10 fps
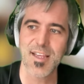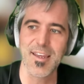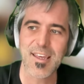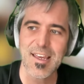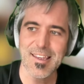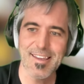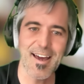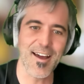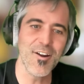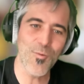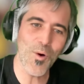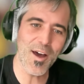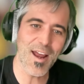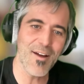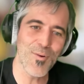like kind of
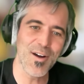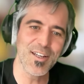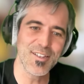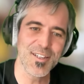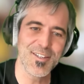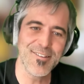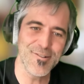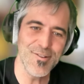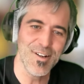what I wanted to do,